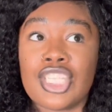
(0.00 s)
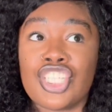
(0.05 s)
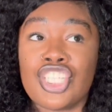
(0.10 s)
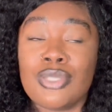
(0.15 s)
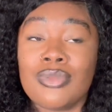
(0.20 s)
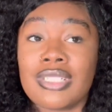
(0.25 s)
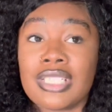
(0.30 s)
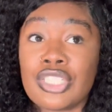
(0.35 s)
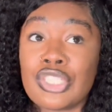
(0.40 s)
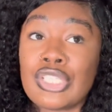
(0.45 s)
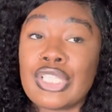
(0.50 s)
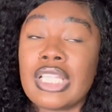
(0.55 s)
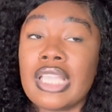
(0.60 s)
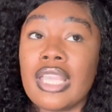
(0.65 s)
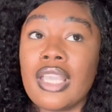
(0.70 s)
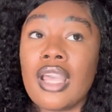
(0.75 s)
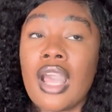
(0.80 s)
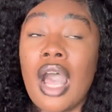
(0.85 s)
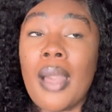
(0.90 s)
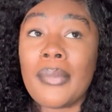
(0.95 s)
and she was
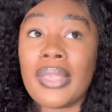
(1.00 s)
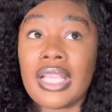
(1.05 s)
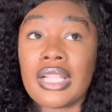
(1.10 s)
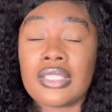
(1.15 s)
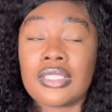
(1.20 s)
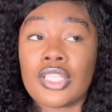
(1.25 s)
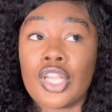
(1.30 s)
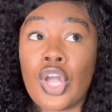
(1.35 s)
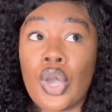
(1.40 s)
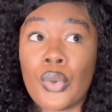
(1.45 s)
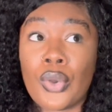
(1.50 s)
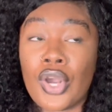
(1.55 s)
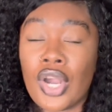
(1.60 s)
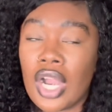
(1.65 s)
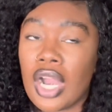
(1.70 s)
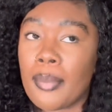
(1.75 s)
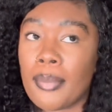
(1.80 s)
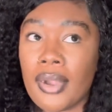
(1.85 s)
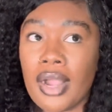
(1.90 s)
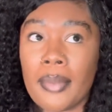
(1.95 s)
literally coming to go to
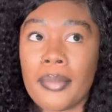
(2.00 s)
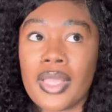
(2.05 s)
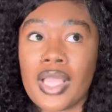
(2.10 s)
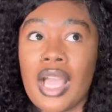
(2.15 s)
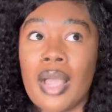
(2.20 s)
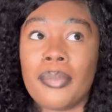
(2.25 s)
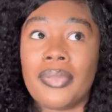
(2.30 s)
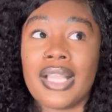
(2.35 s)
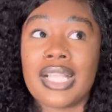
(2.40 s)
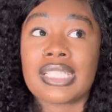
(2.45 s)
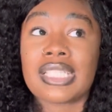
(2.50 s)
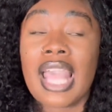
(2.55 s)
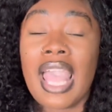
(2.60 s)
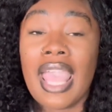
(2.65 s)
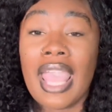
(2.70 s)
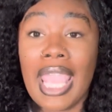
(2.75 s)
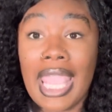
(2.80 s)
her apartment complex,